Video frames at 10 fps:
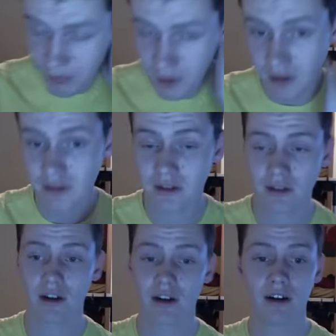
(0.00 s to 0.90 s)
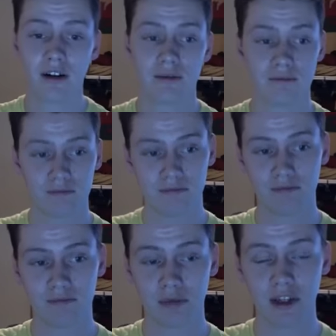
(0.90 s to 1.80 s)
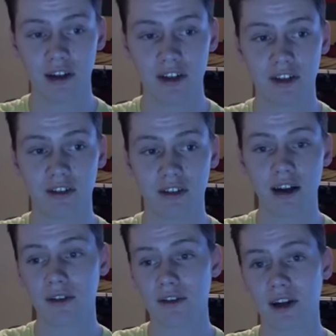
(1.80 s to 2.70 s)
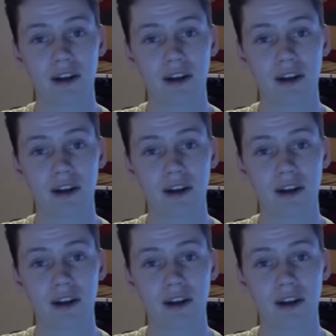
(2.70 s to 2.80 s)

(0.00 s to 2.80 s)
beats uh, beat A J Styles.